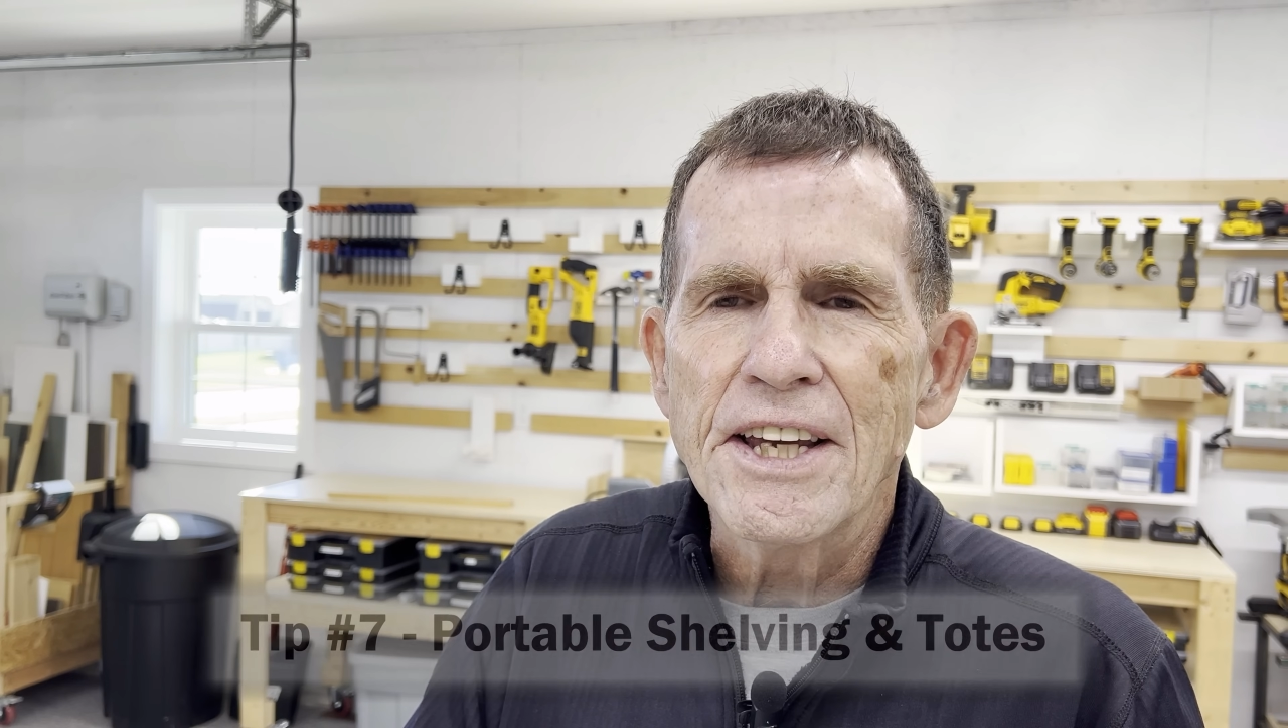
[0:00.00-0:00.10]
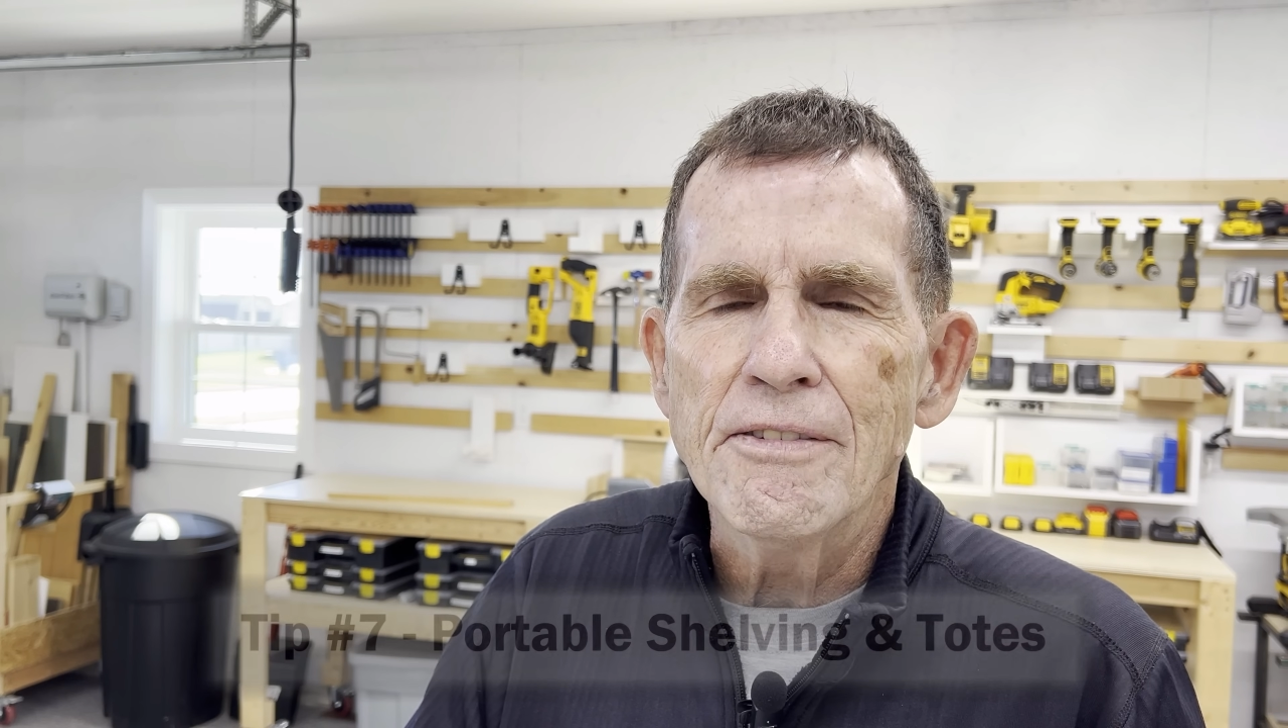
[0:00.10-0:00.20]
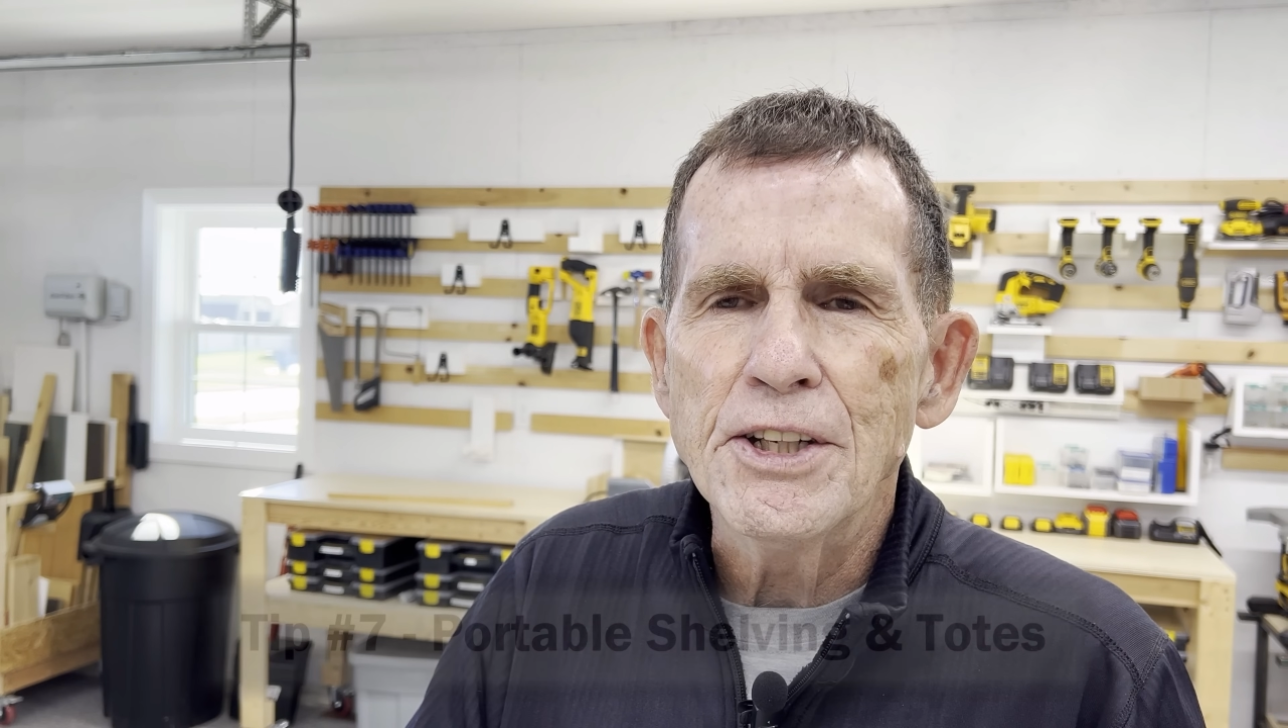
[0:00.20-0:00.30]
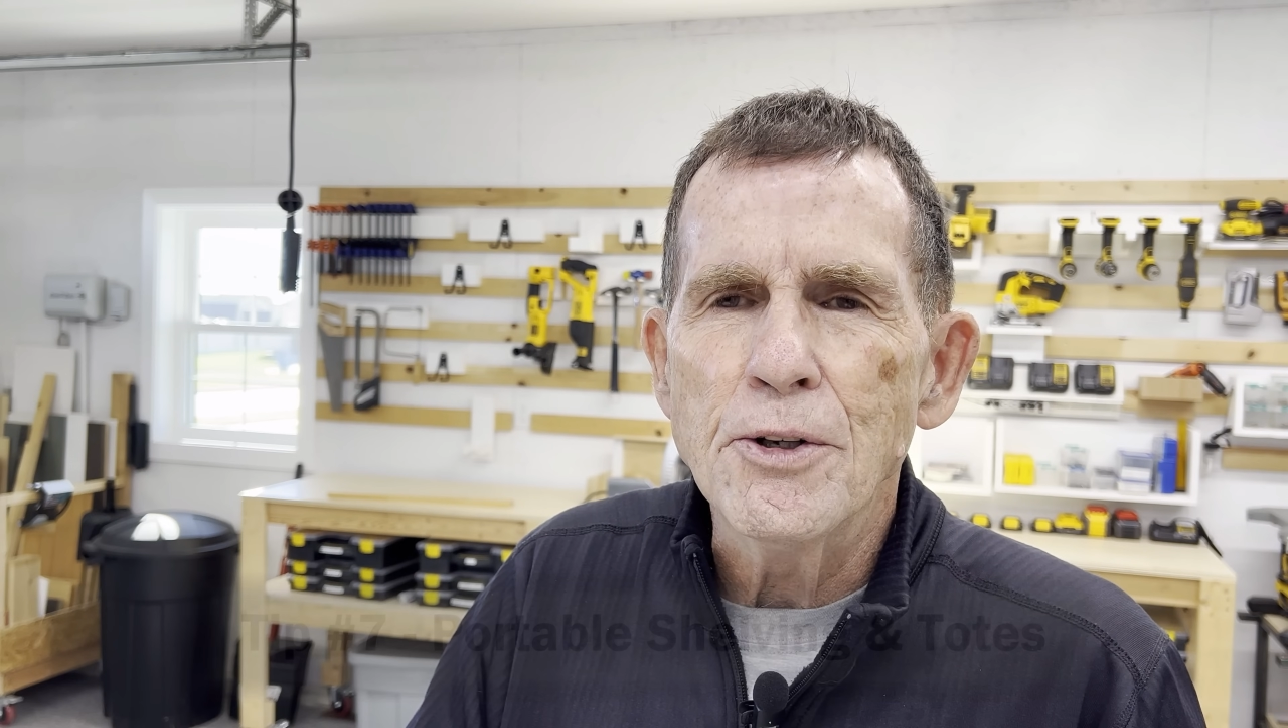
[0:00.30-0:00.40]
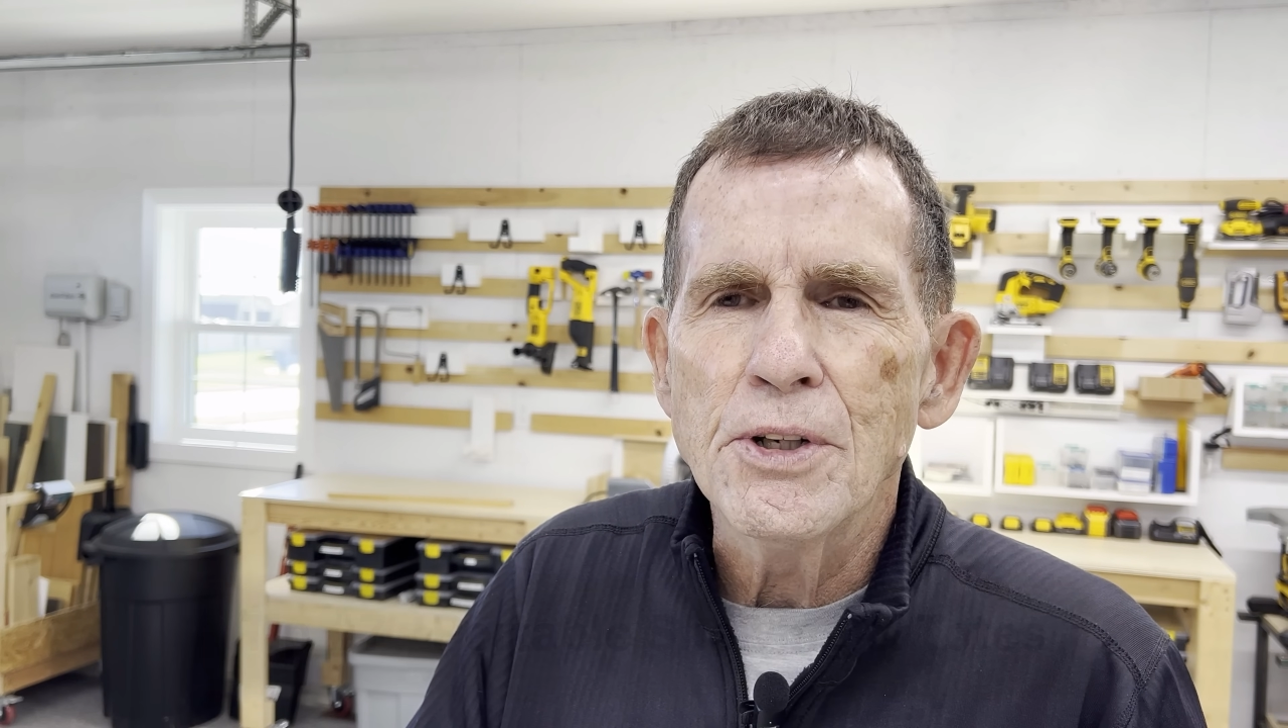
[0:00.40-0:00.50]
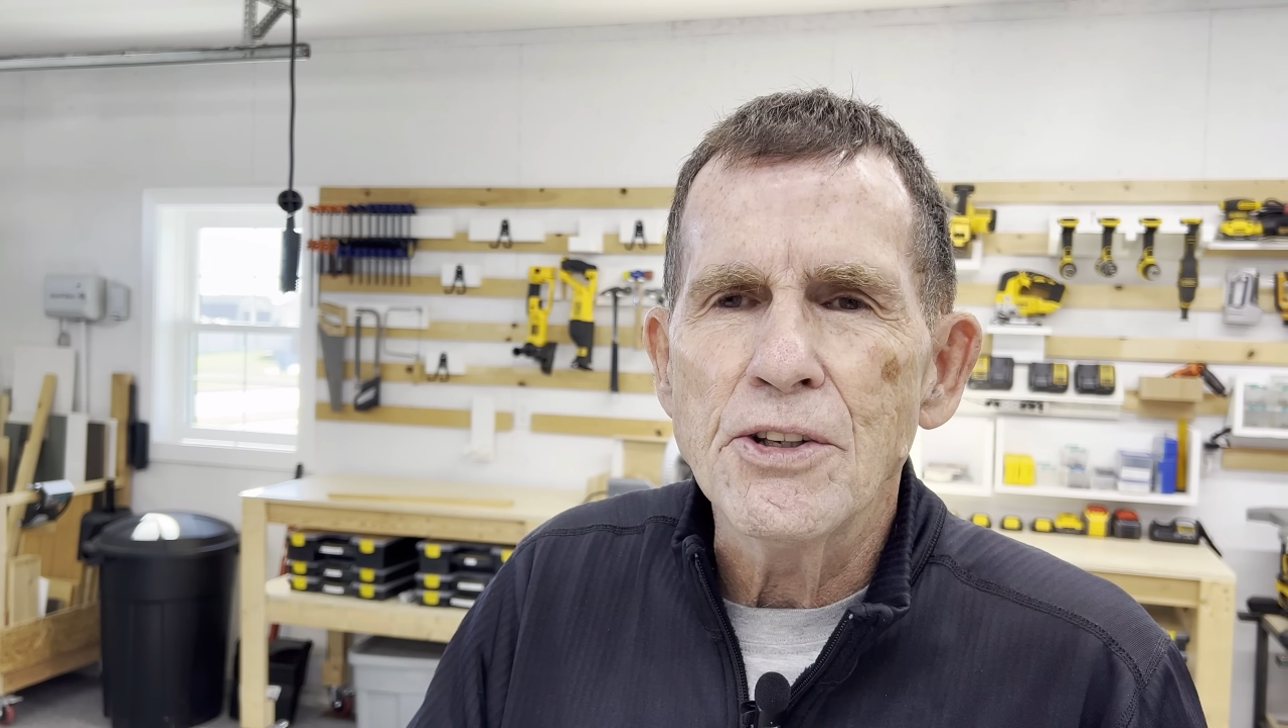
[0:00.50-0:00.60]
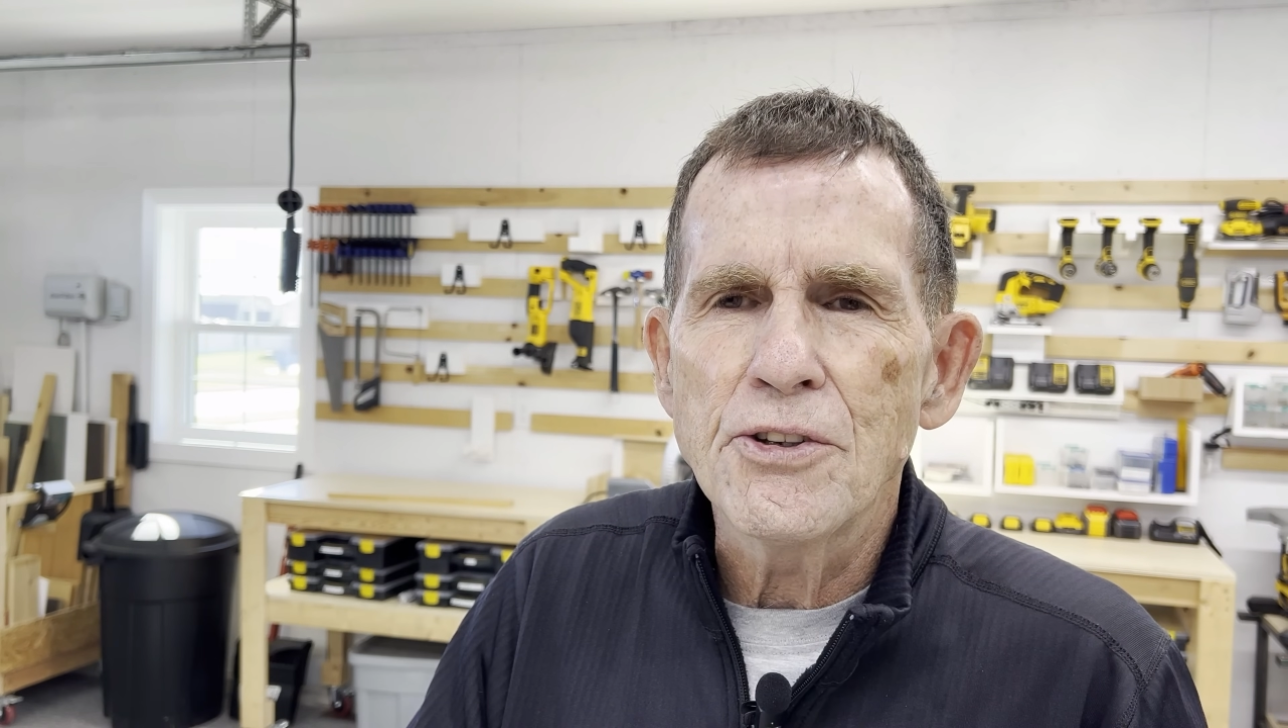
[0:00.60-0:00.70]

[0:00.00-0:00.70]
heavy-duty